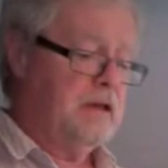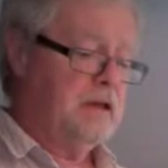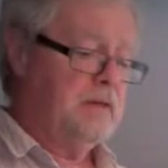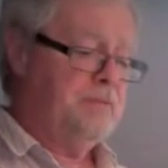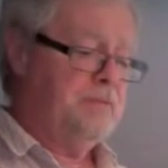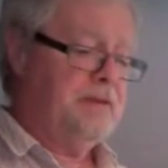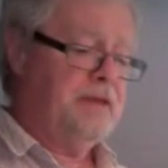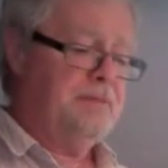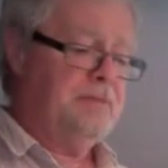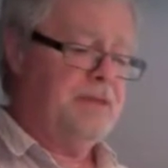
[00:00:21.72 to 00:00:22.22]

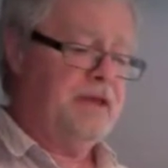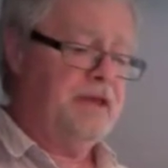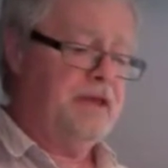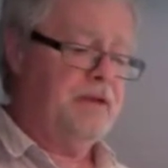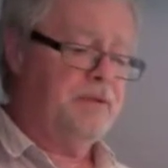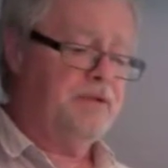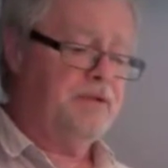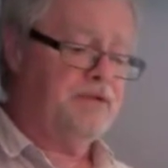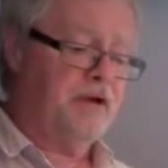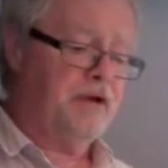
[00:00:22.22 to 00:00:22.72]
BP
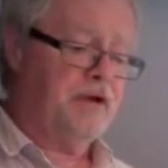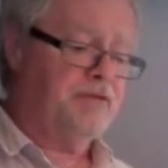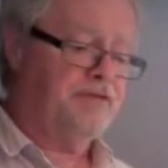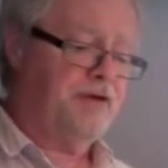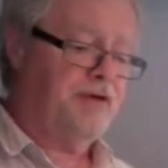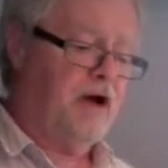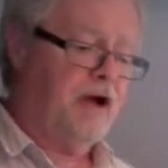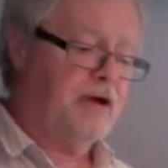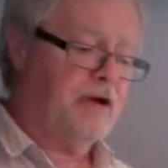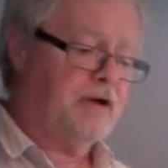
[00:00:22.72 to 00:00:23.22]
was on
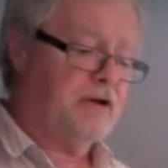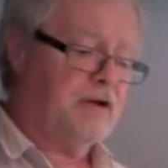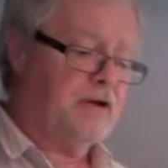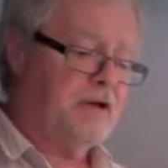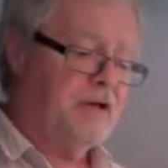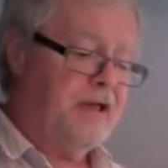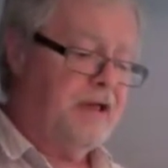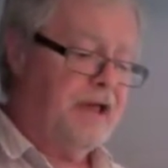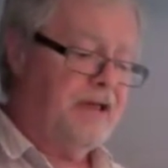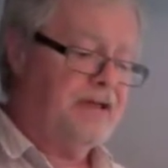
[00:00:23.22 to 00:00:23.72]
fire,
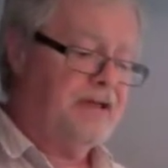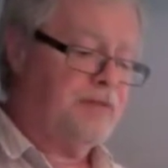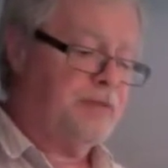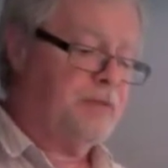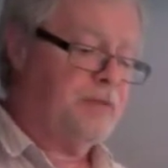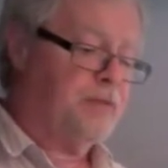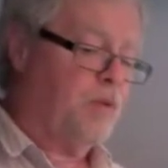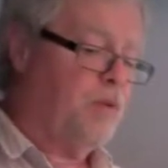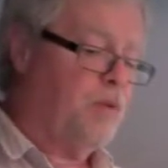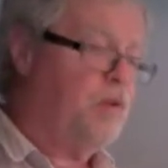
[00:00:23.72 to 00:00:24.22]
and as we
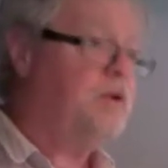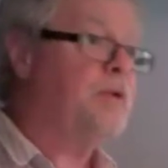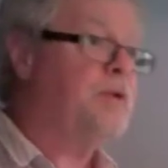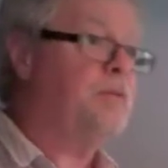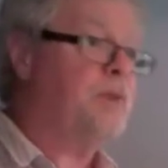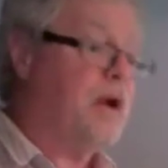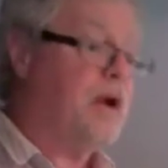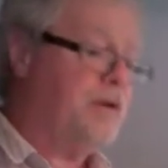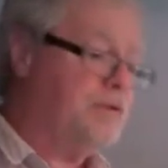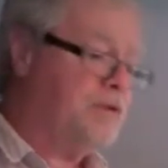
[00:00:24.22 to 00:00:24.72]
rolled him
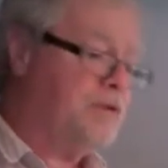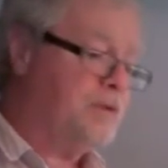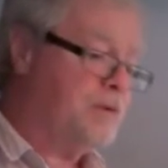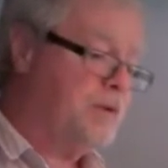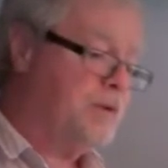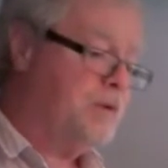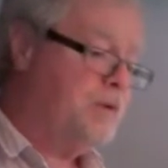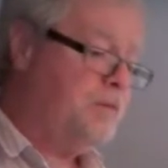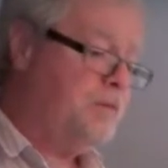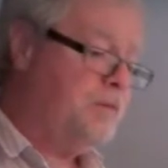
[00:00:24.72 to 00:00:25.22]
round the
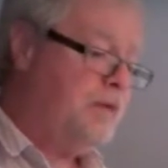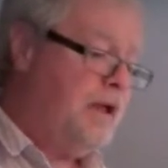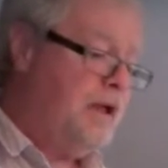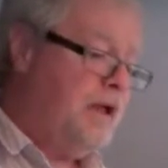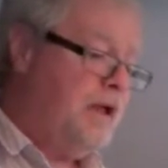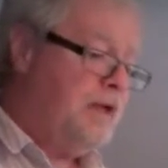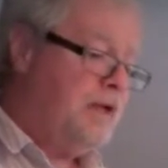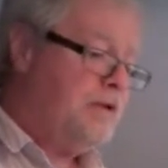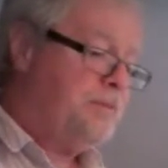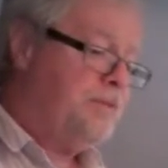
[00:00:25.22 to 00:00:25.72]
room
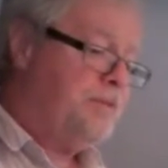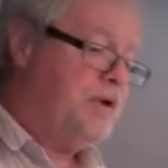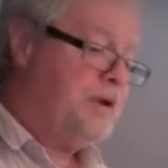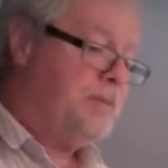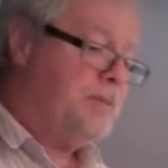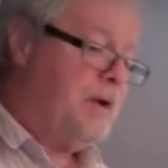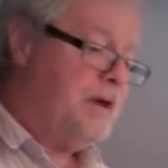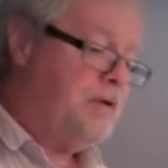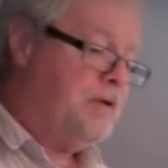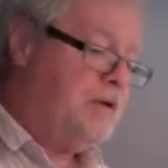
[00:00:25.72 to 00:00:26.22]
to put him
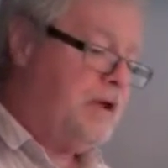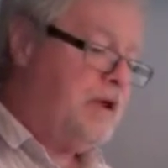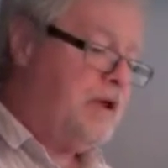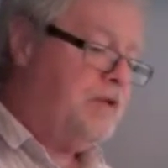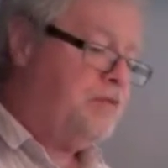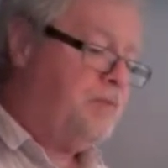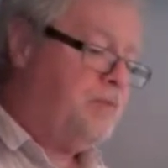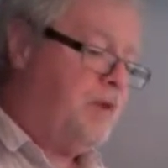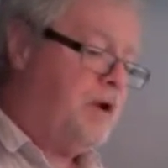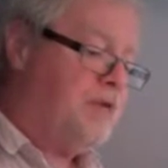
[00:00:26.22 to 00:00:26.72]
out,
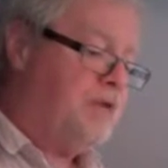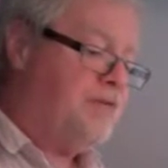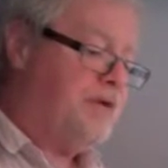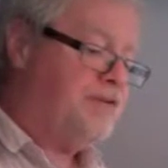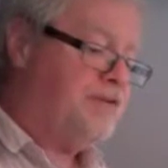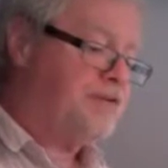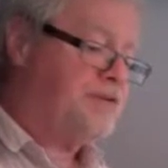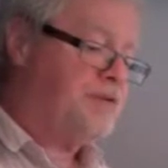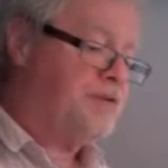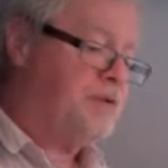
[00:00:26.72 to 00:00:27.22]
each one of us
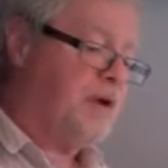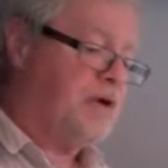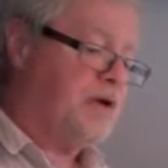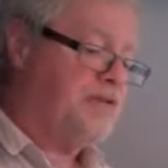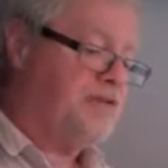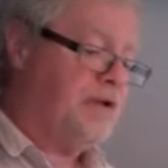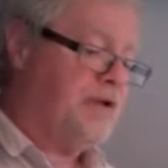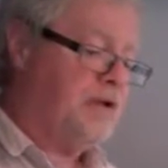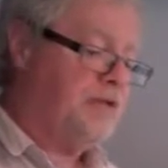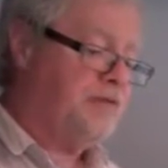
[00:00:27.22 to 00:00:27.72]
threw
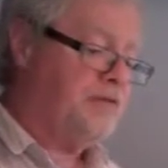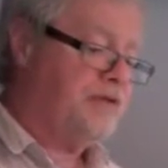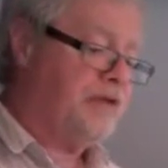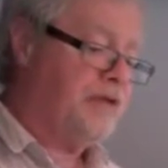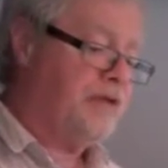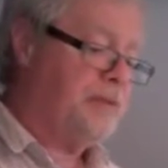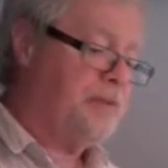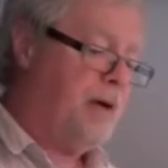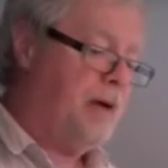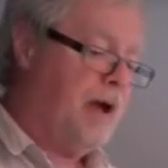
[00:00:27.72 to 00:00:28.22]
ourselves on
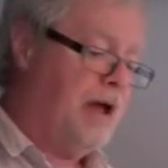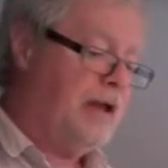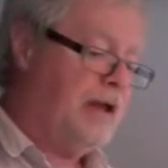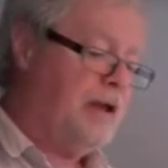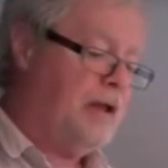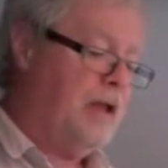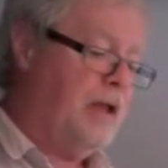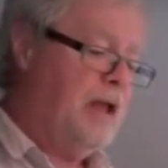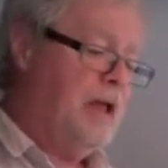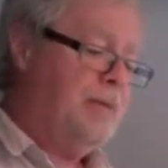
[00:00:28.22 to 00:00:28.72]
the
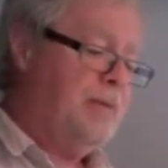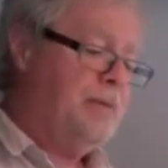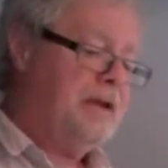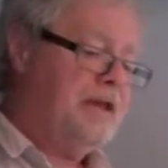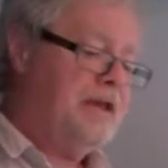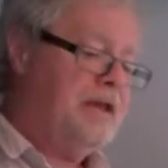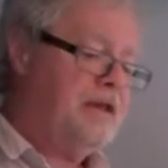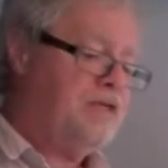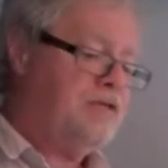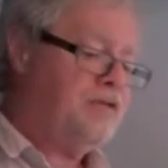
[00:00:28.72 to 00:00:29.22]
pile, but
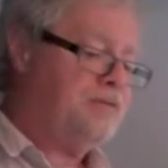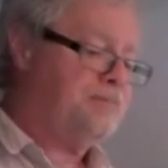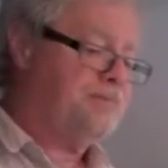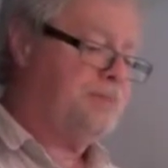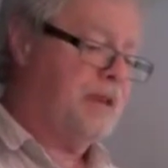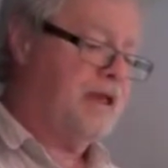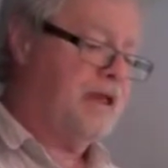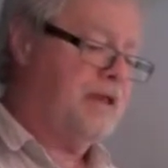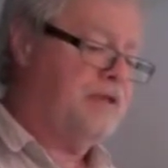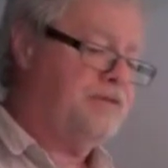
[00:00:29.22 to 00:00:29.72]
he just
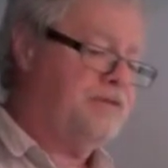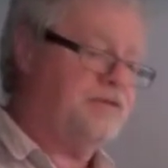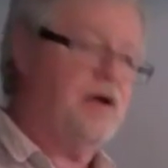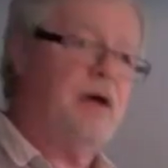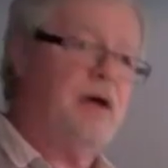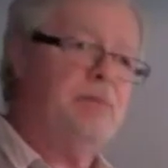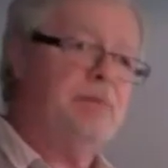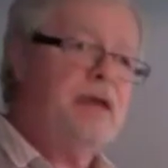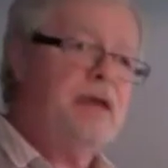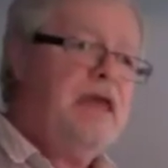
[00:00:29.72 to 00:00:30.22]
blazed
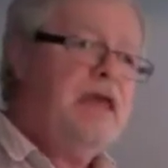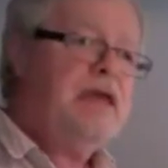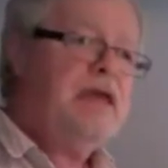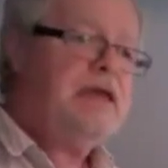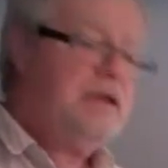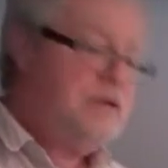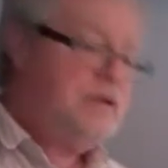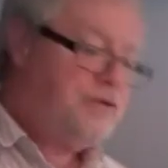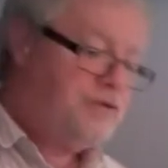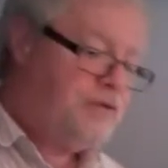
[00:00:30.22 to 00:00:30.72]
up. He
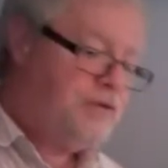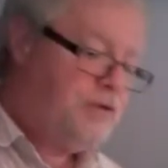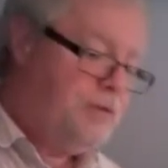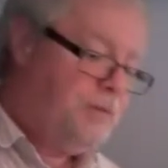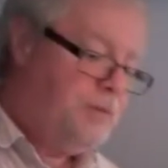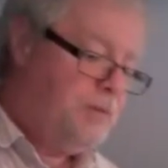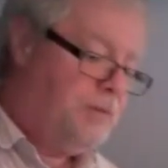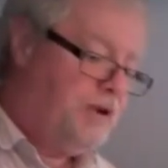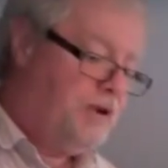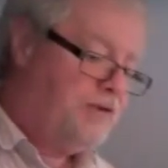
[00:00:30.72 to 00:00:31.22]

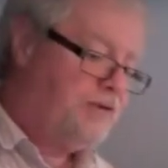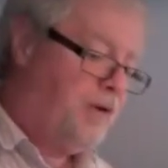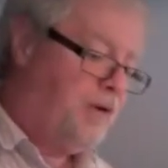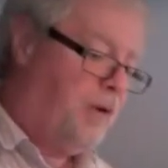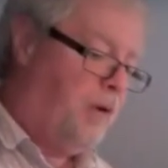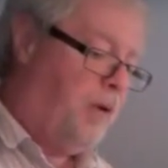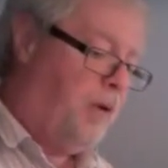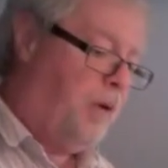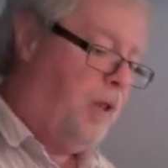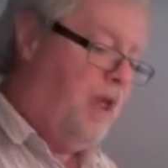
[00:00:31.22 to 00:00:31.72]
consumed us
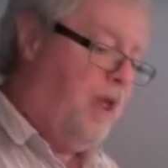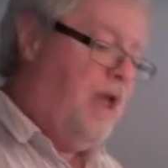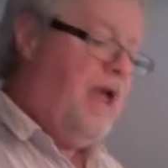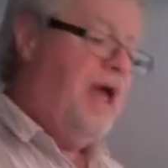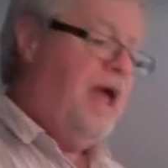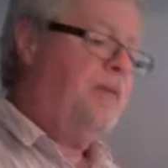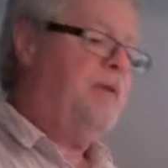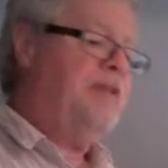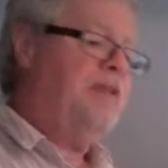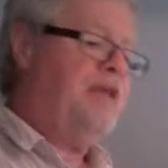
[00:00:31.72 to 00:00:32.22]
all,
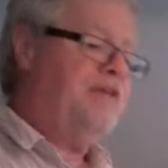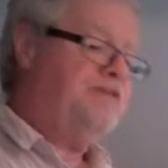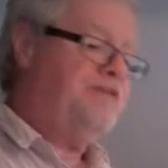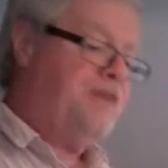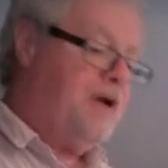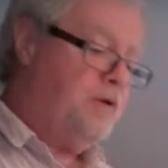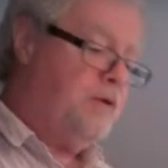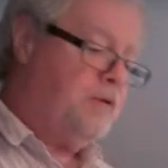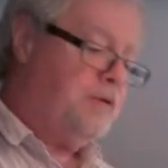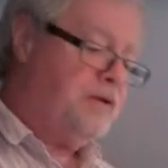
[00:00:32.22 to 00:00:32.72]
and when they
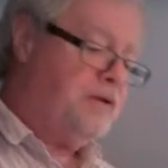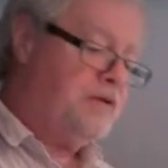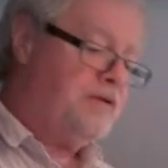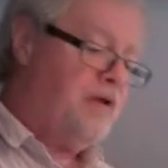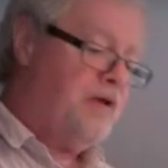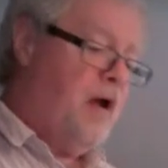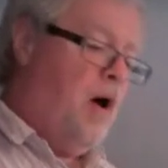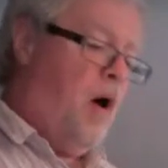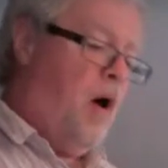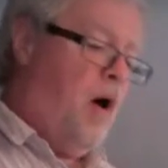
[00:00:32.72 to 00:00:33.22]
found us,
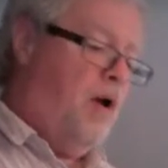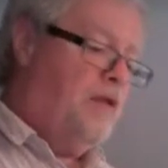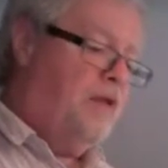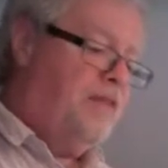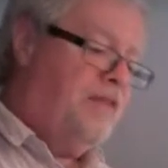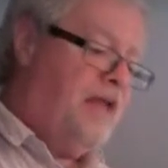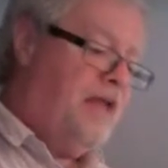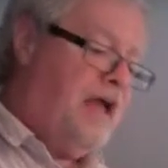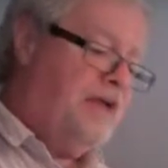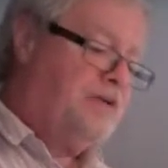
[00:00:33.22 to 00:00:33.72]

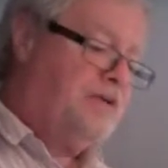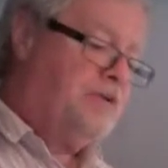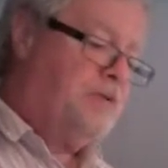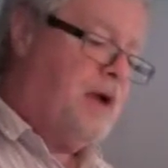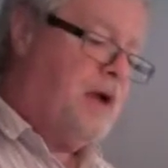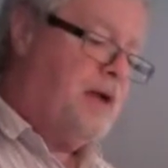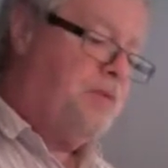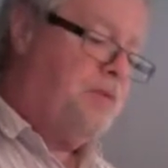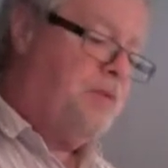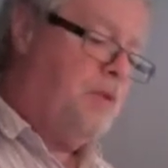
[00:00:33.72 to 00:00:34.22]
they had to
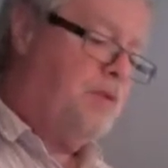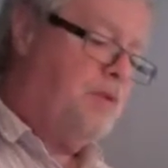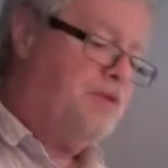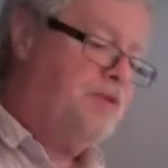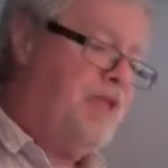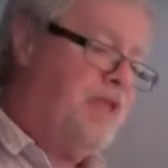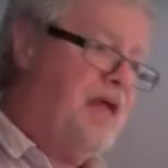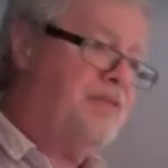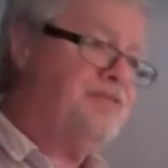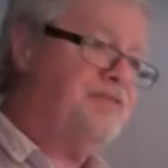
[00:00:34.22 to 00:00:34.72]
wrap what was
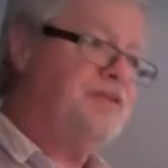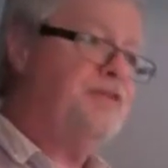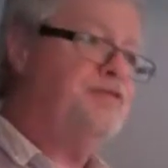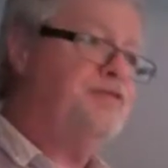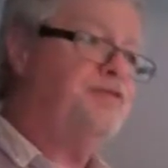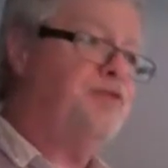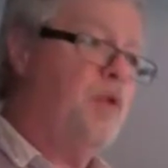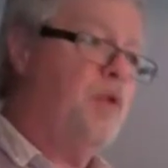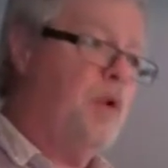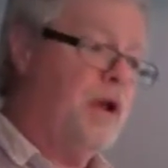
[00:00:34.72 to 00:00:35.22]
left in
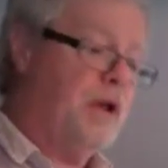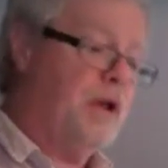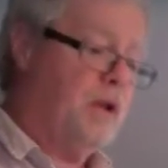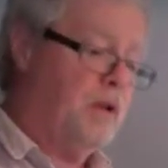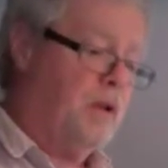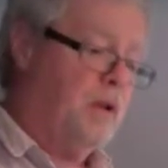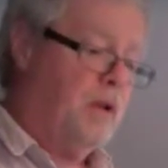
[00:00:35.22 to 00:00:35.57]
foil.